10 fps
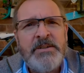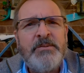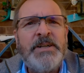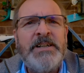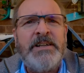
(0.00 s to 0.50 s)

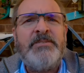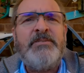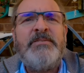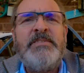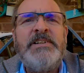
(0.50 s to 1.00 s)
well,
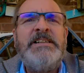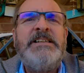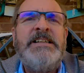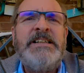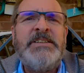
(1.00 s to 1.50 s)

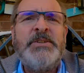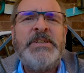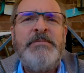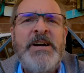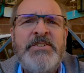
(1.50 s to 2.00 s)
as you can
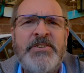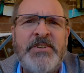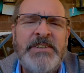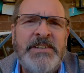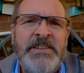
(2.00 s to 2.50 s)
imagine,
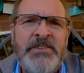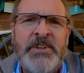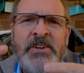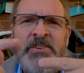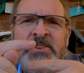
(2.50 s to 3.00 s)

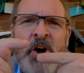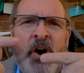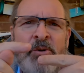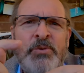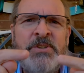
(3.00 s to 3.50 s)
the
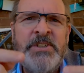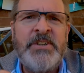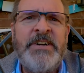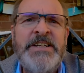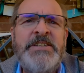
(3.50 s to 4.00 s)
holes in the
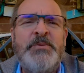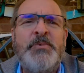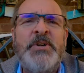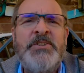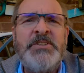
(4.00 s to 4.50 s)
grating
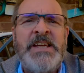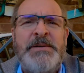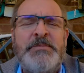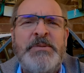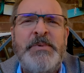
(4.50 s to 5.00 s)
were just
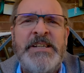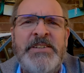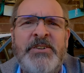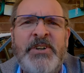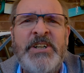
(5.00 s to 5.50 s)
happened to be
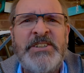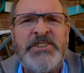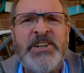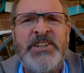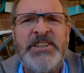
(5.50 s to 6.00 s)
the right
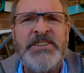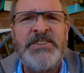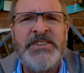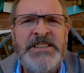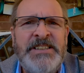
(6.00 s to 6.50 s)
size
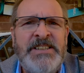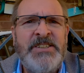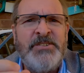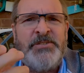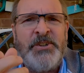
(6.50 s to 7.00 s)

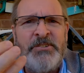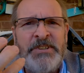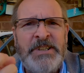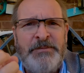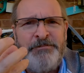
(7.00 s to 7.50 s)

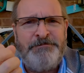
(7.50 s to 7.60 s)
for